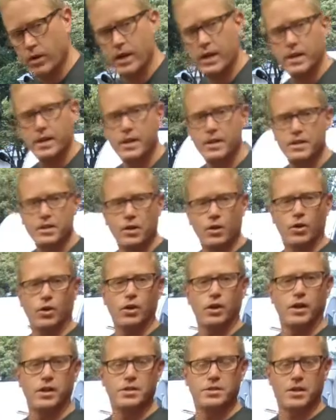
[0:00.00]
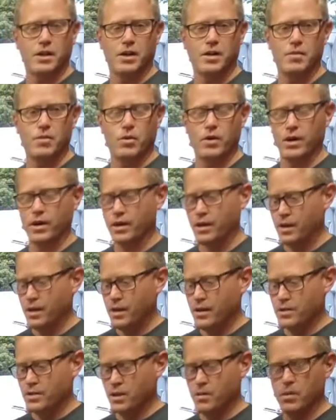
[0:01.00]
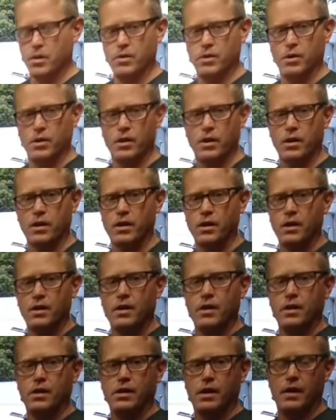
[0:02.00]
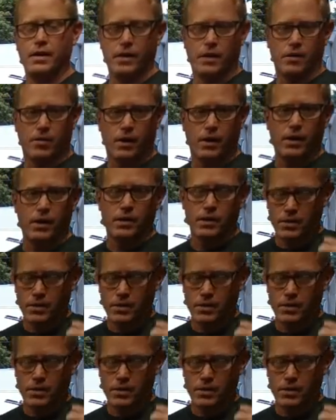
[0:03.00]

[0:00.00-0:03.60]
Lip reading: rainy early Sunday morning. I was gonna mow the lawn and then it rained.